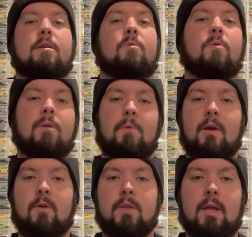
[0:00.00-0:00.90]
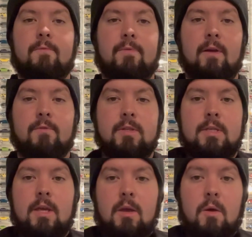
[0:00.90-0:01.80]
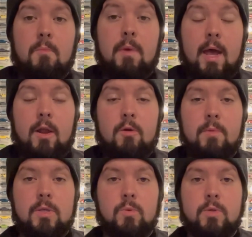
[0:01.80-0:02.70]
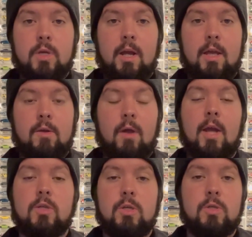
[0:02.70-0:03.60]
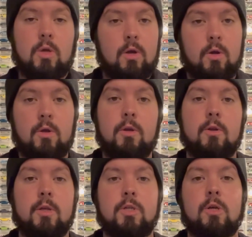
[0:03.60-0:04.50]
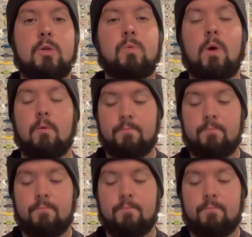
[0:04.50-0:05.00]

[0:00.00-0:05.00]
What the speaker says: one of my all-time favorites, Bad Omens, which I actually saw earlier this year as well.